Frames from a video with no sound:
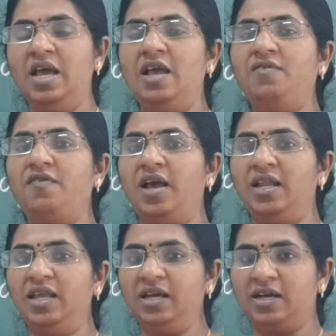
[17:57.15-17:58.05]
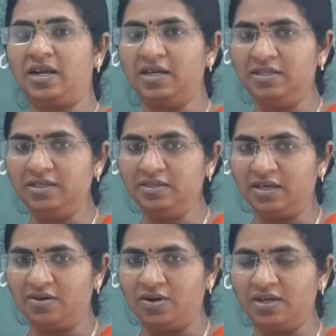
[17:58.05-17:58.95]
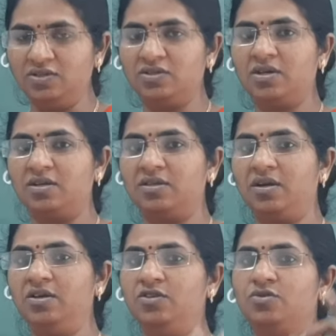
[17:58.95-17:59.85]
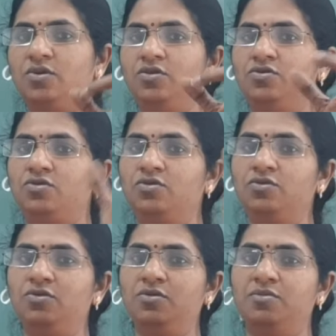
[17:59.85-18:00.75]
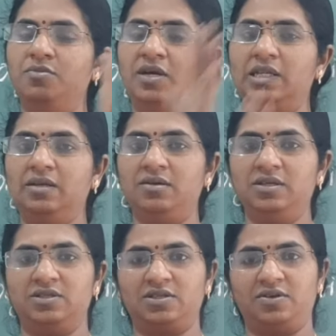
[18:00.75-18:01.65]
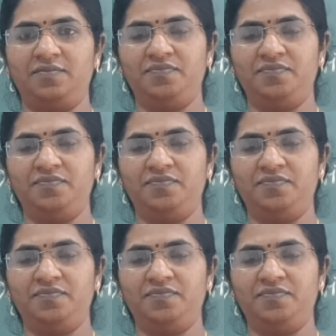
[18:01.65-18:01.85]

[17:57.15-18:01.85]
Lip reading: If any crisis arises, Karta is going to bear the risk.